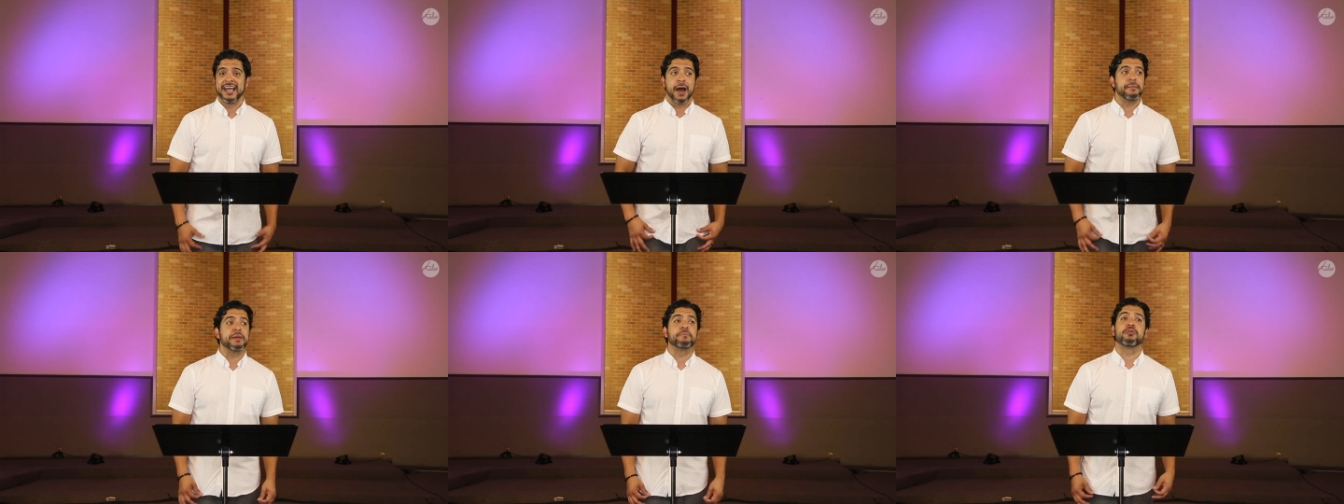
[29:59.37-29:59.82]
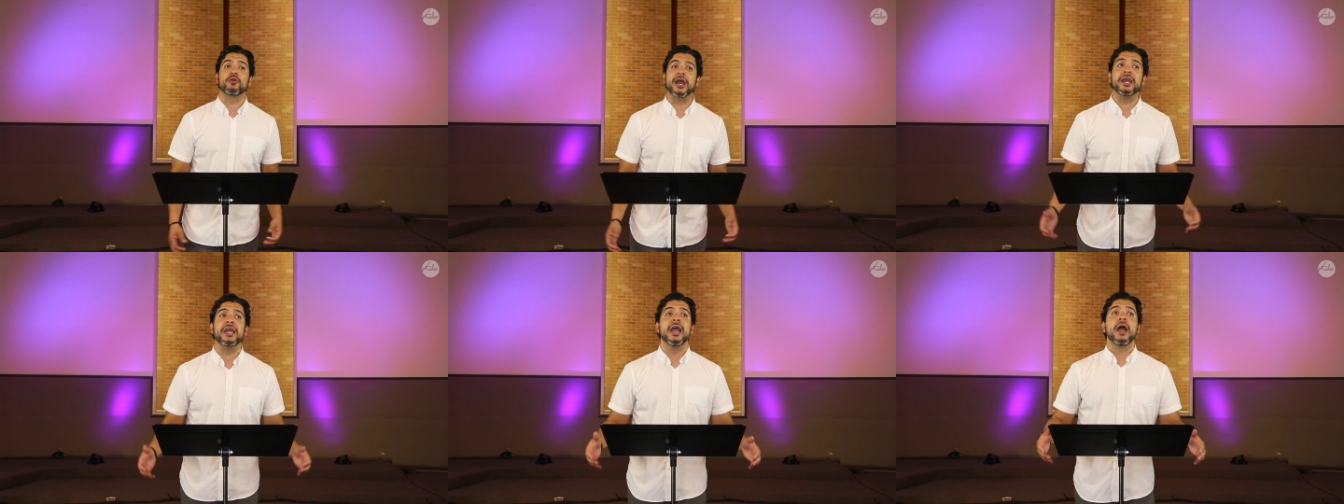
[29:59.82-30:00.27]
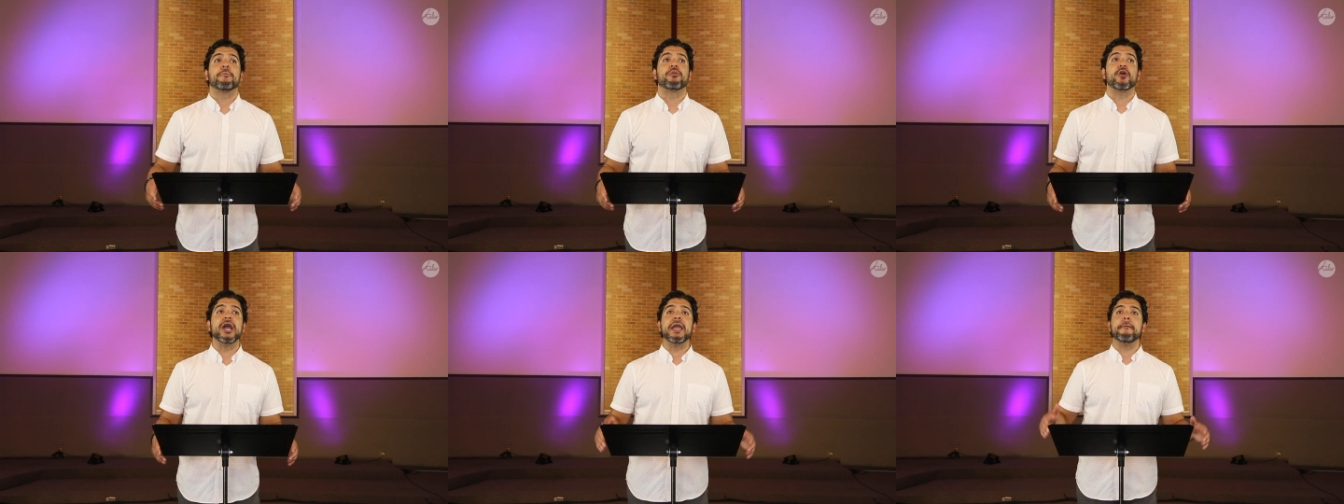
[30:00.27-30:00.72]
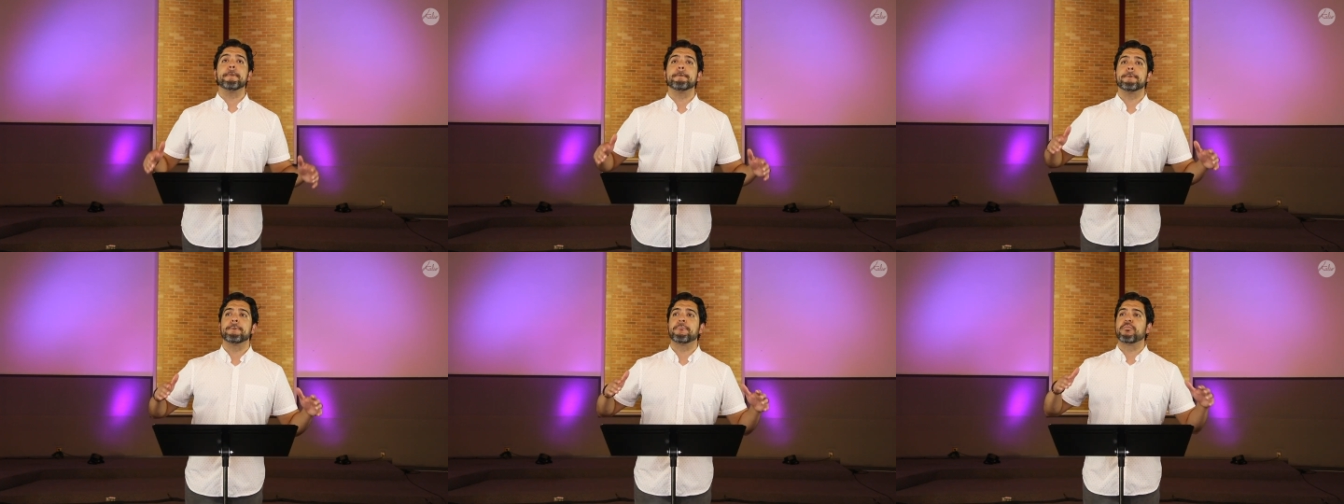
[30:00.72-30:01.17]
I mean, pray,
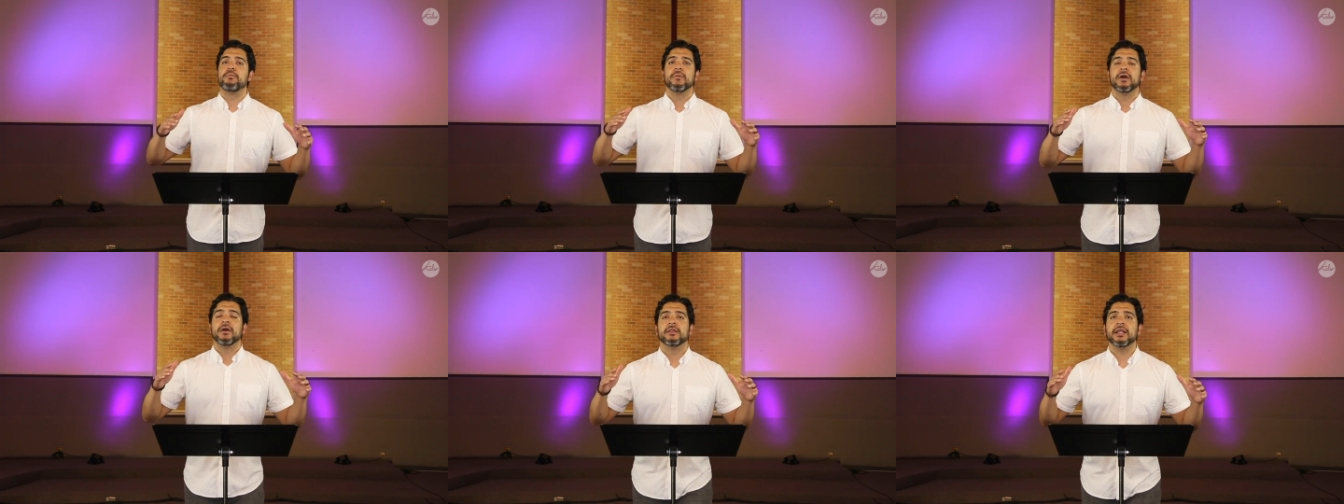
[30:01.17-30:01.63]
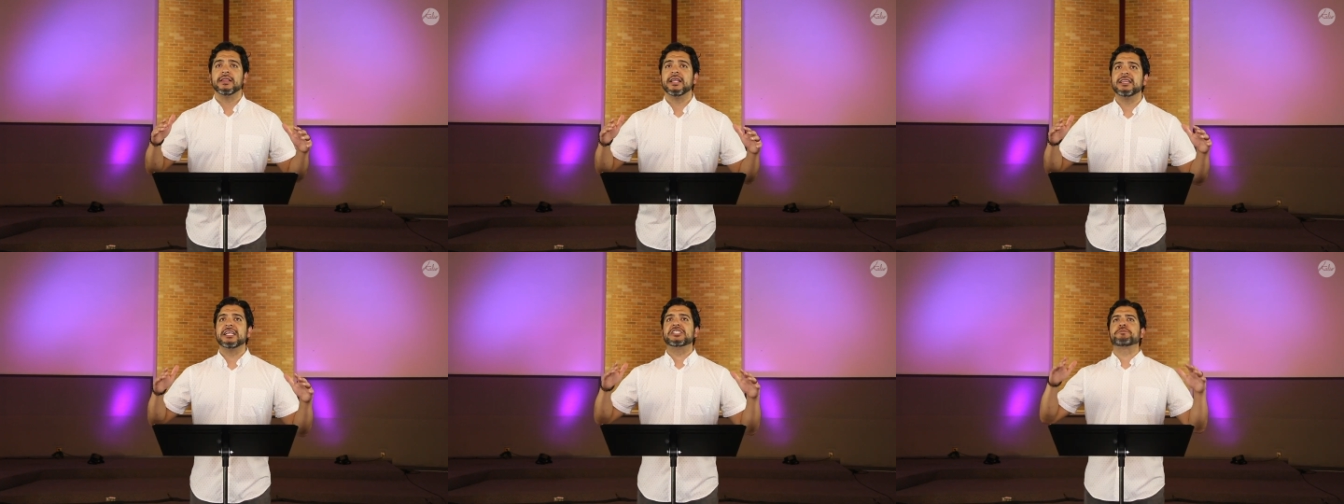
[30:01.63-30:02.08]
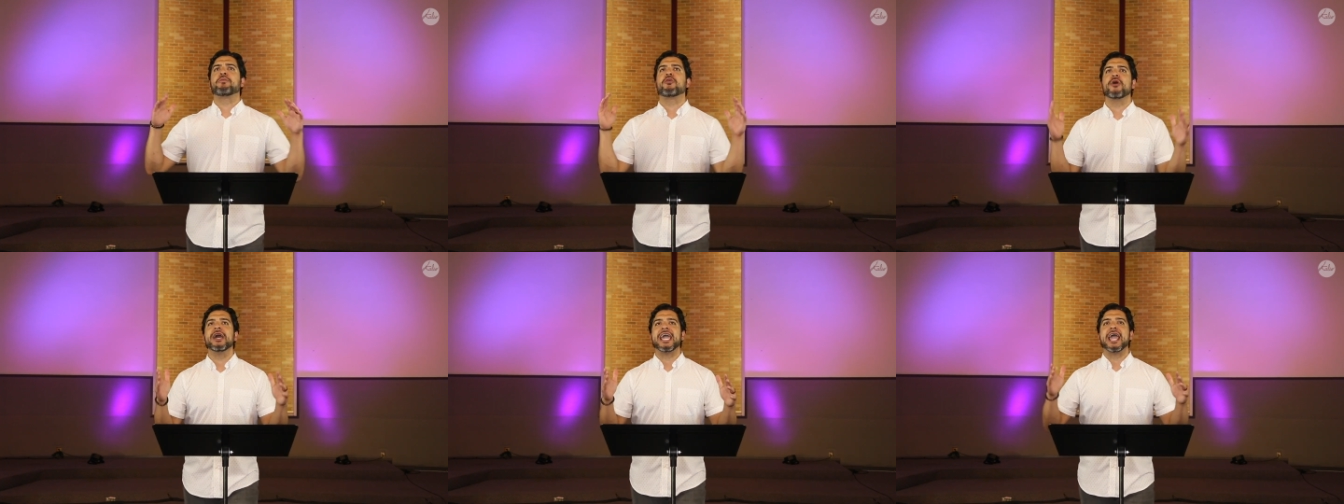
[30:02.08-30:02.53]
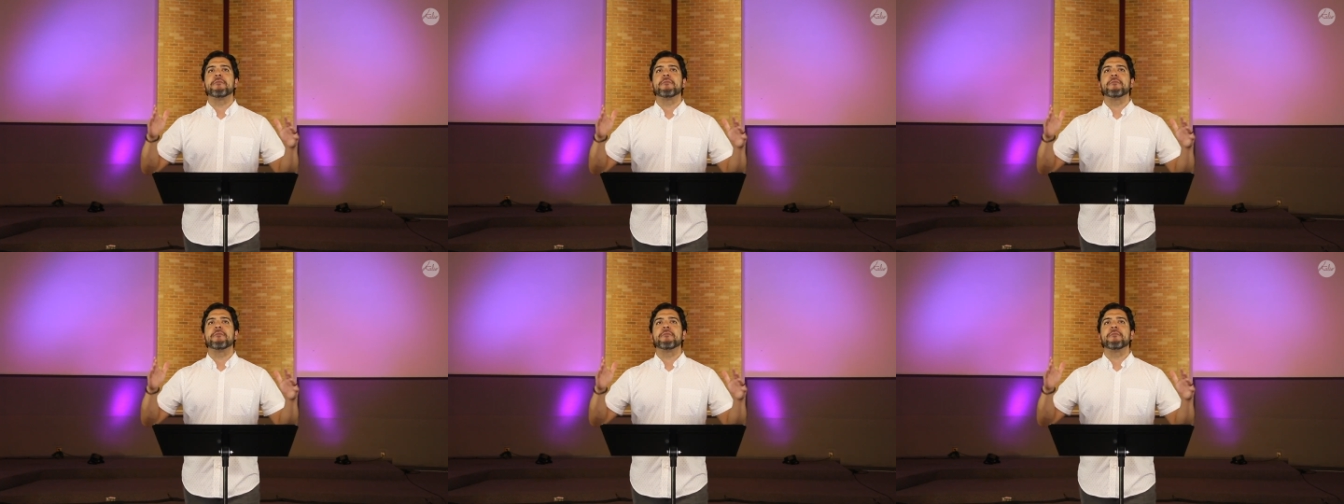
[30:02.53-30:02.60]
pray, let, us pray